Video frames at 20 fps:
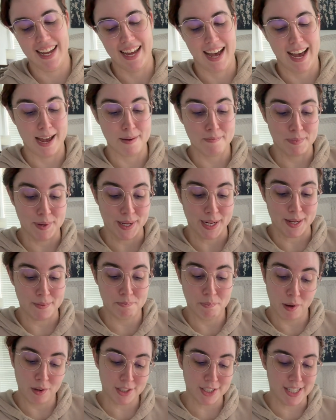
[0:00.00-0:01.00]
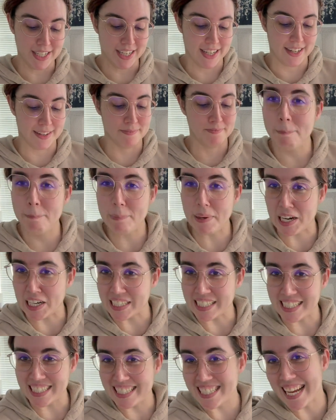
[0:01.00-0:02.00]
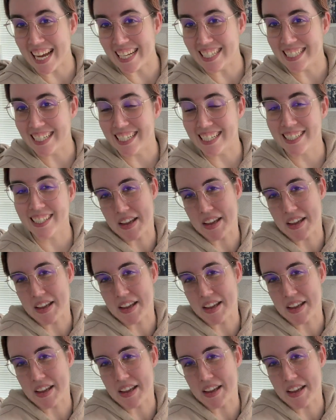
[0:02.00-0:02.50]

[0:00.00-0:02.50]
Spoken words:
I put ballsy, pun intended.